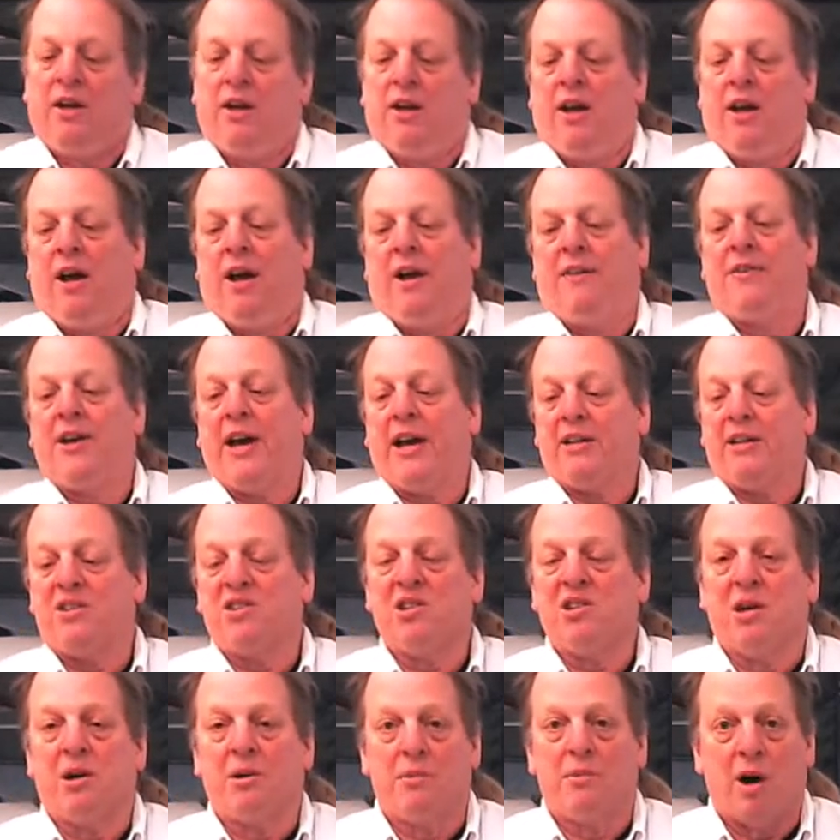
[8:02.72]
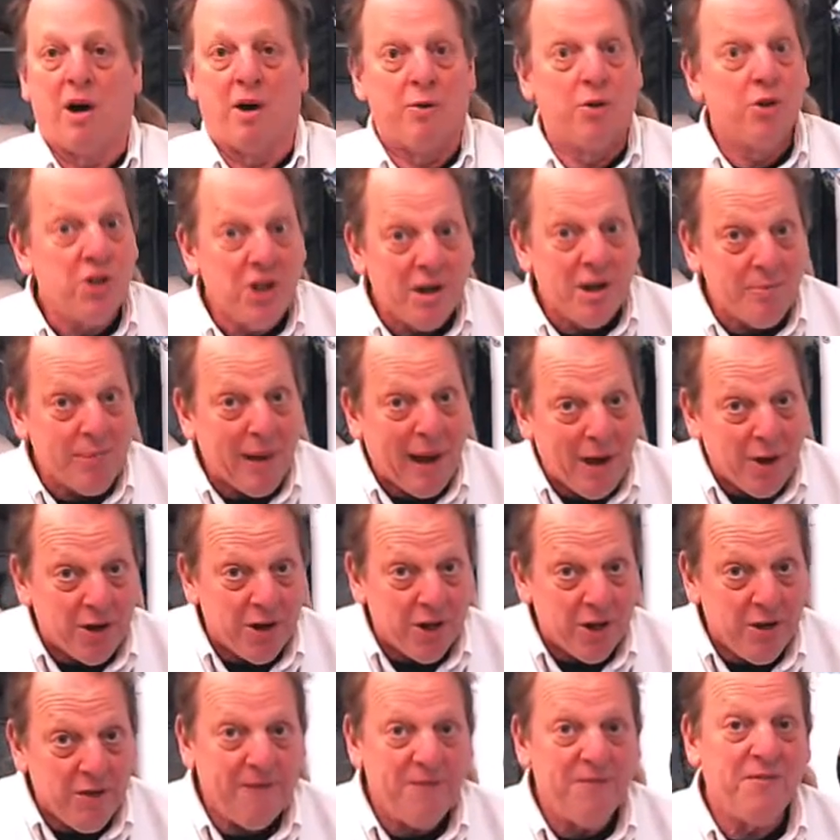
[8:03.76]
I've got some rooting
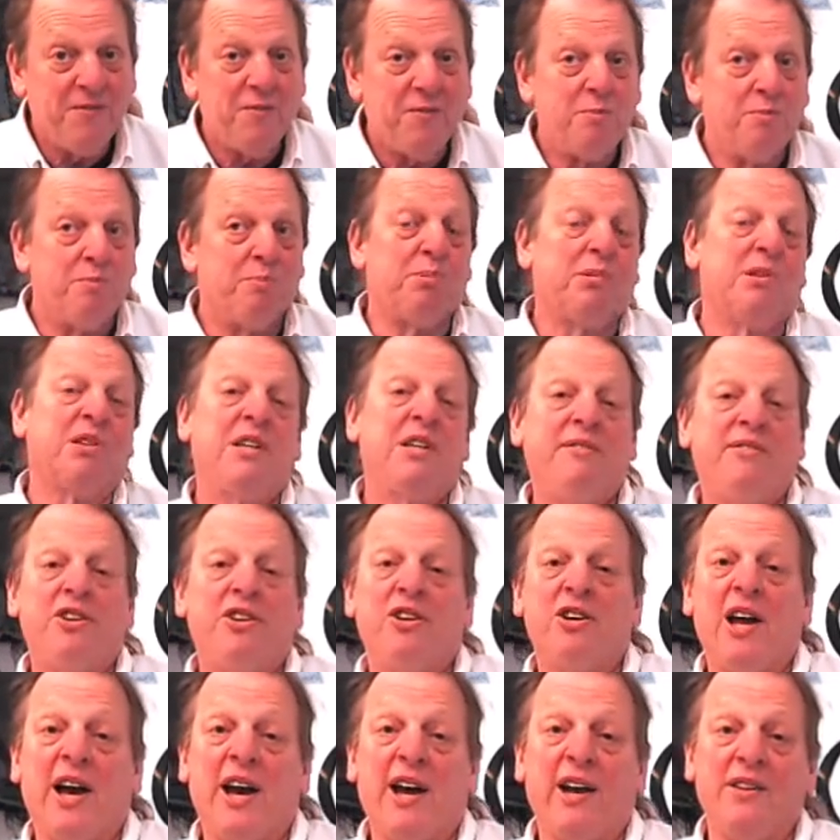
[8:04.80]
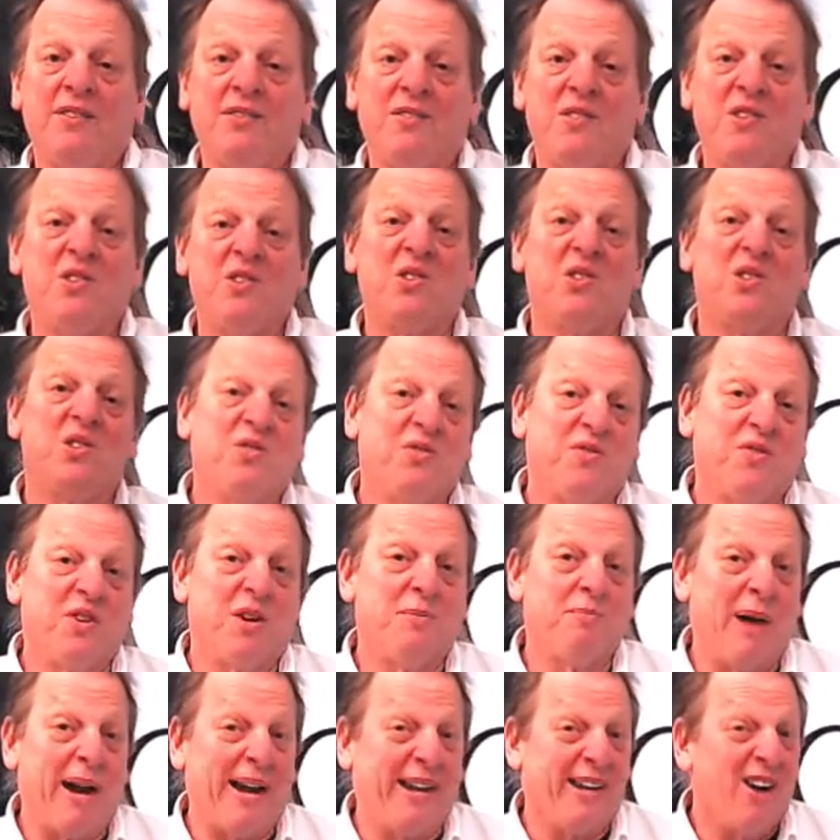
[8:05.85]
powder. Believe it or not, this is from
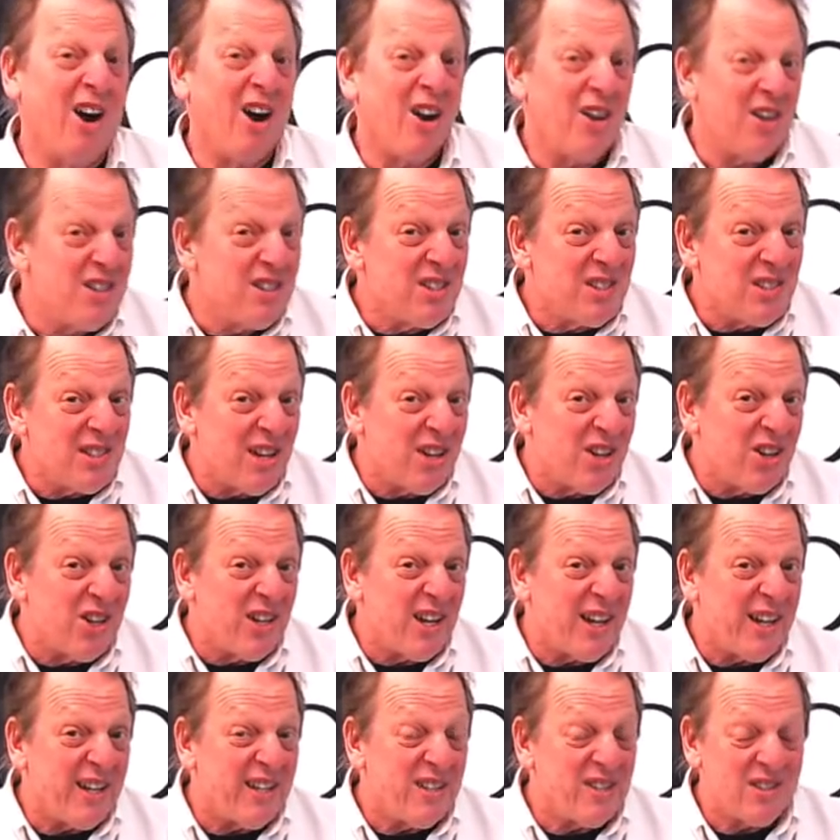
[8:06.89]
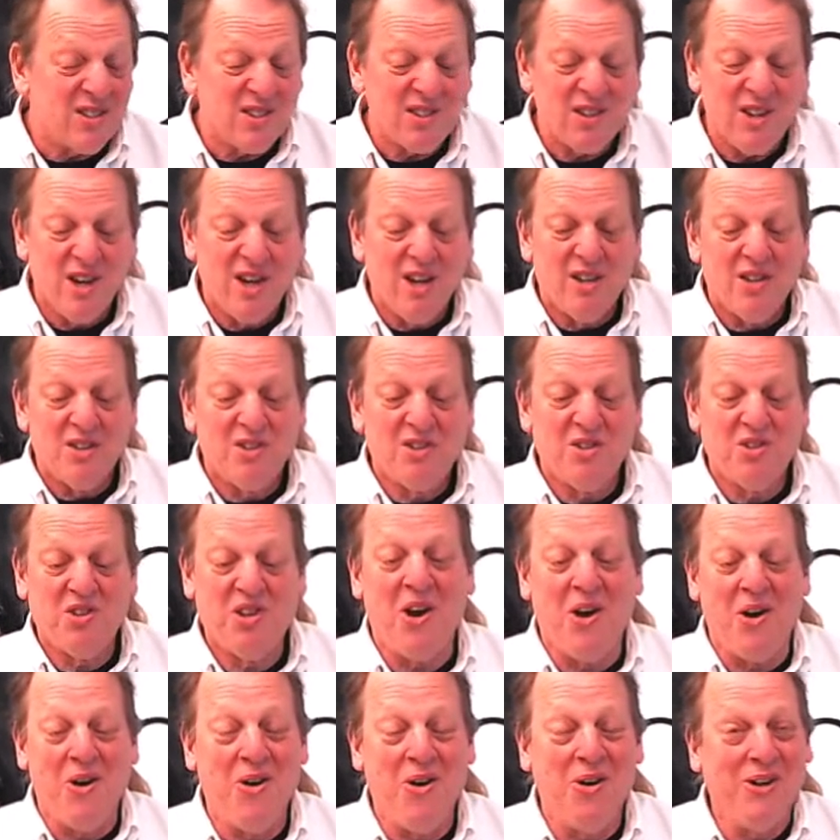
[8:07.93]
my garden center days,
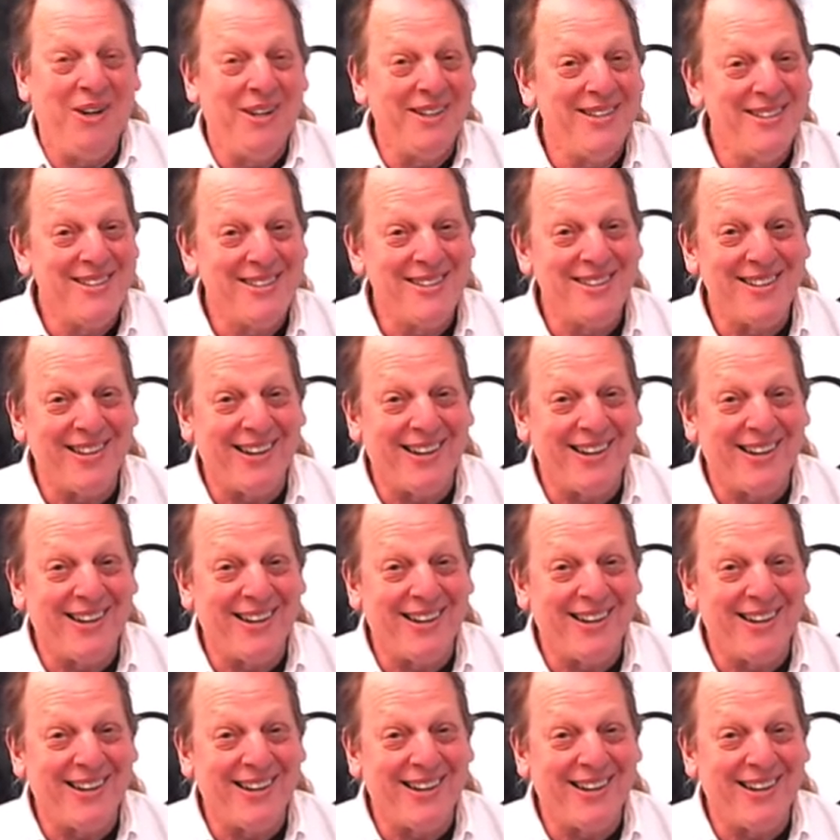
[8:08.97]
so it's